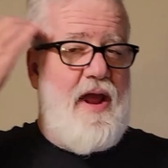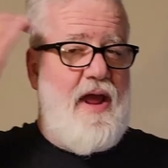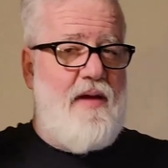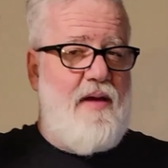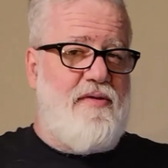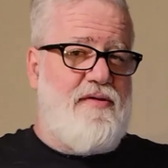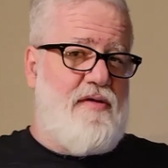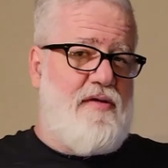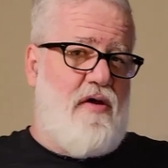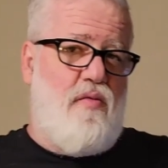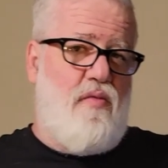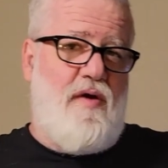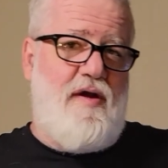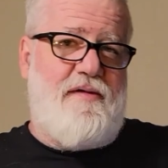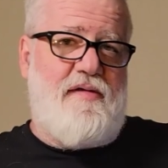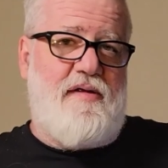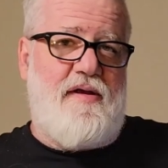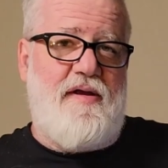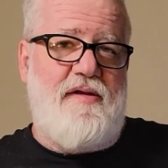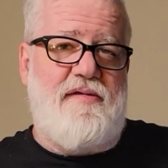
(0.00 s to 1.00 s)
Amazon
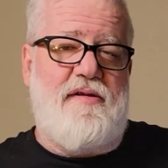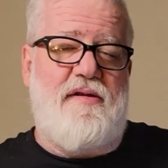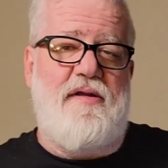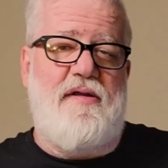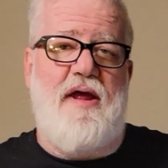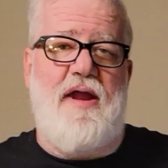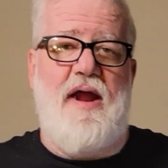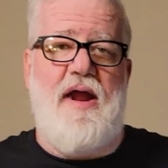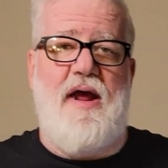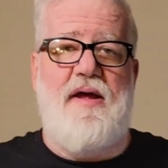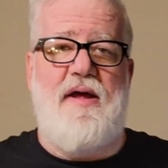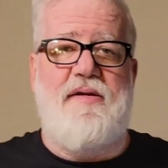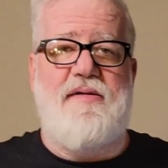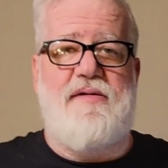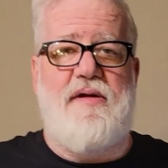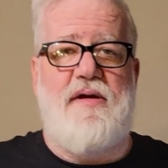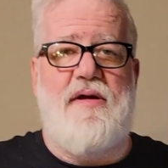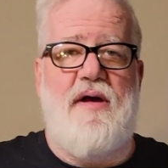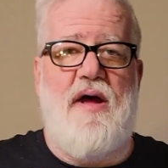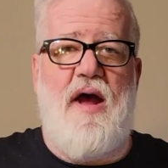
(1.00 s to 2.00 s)
wish list that
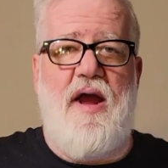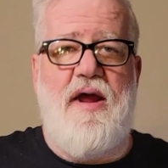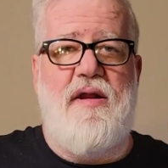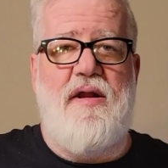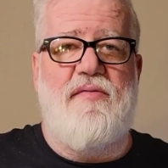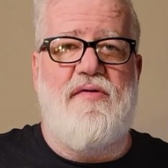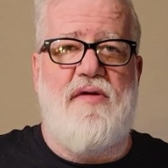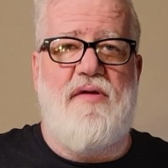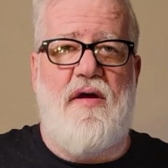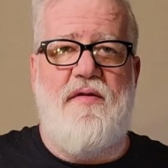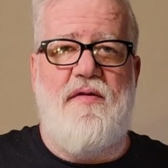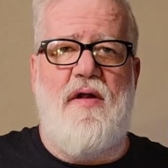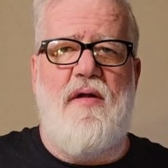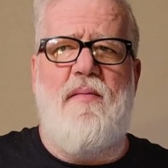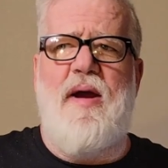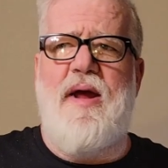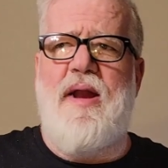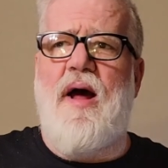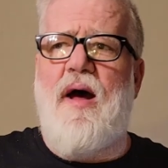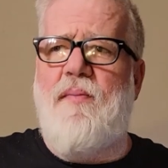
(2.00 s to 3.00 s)
has items on there. I
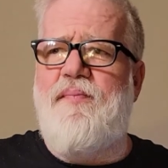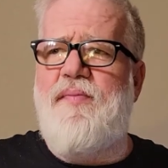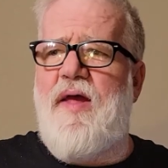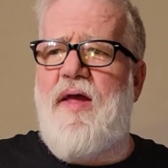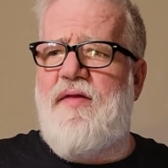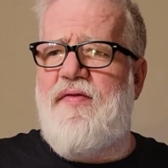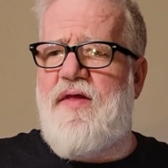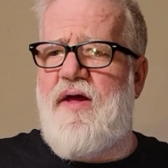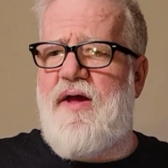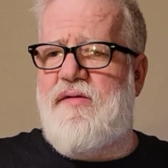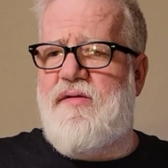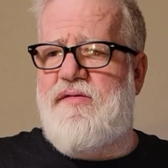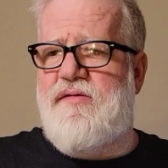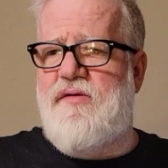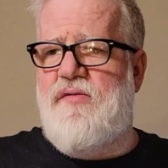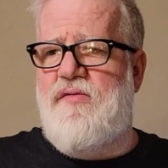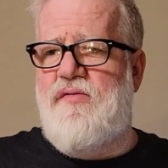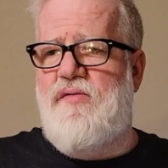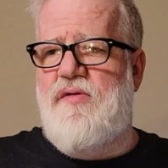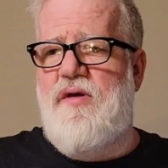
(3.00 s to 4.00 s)
might update that
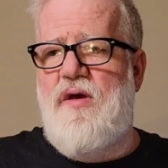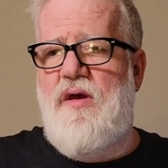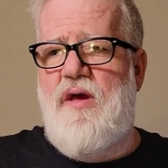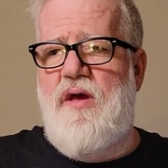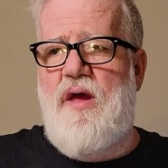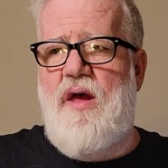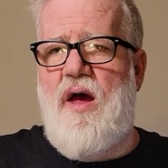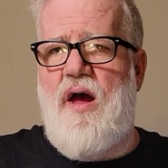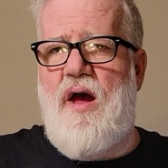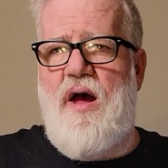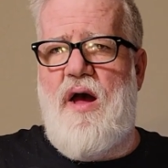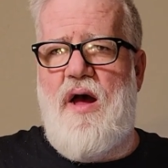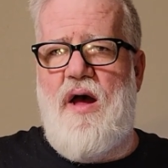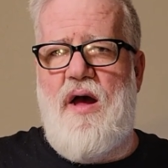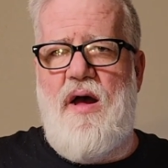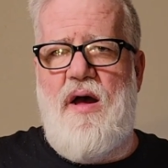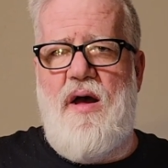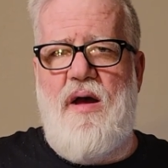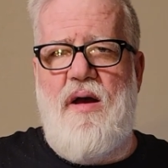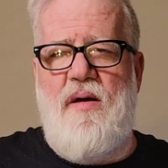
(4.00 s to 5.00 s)
soon.
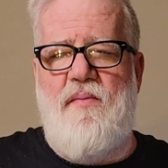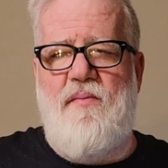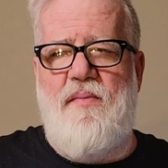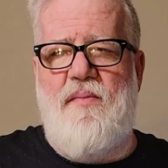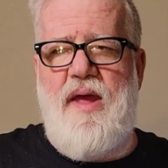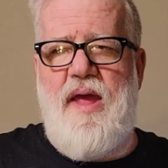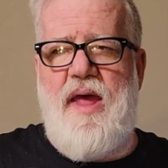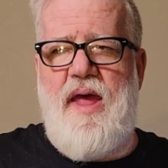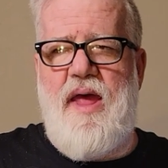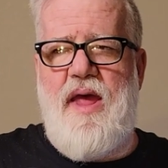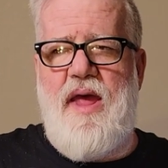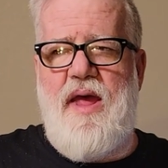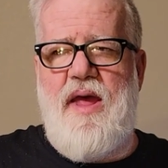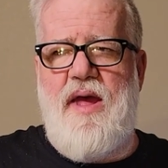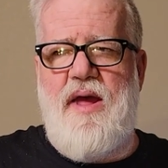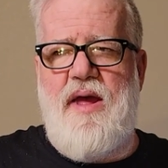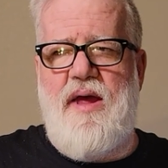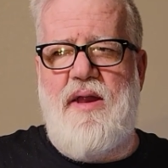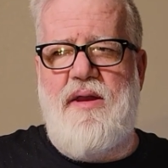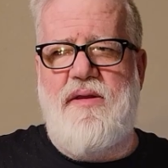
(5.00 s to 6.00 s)

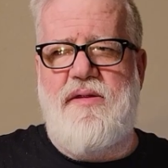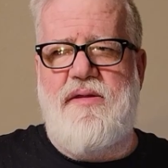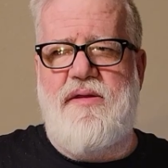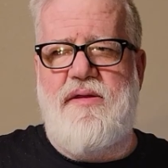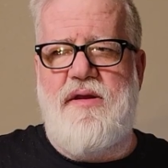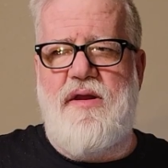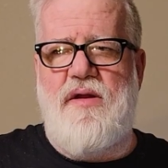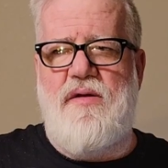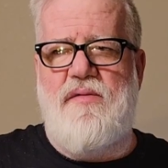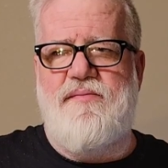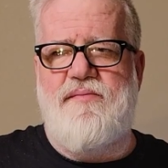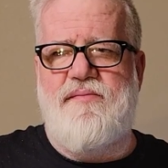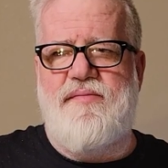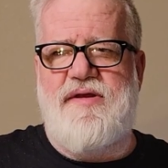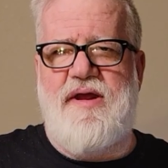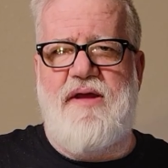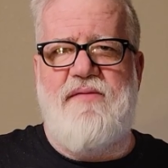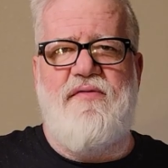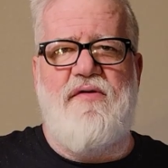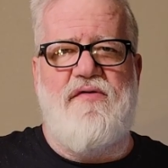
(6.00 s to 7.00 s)
And,
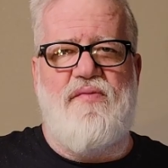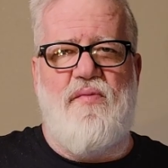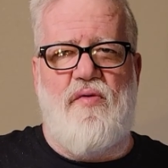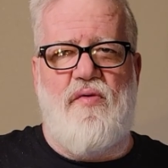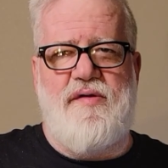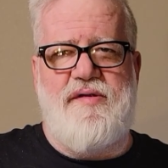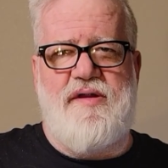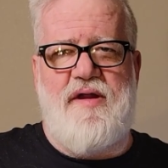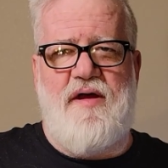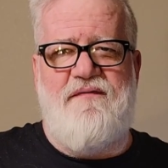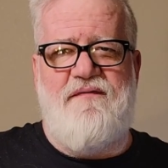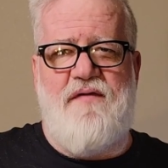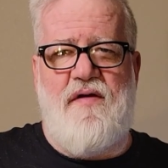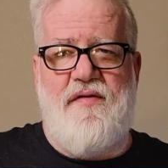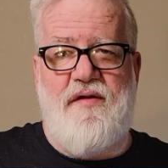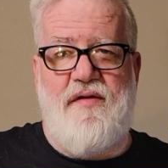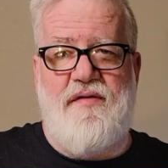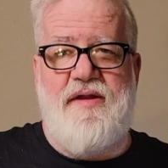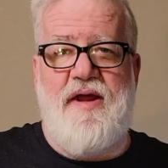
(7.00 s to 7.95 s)
see if there's more stuff on there.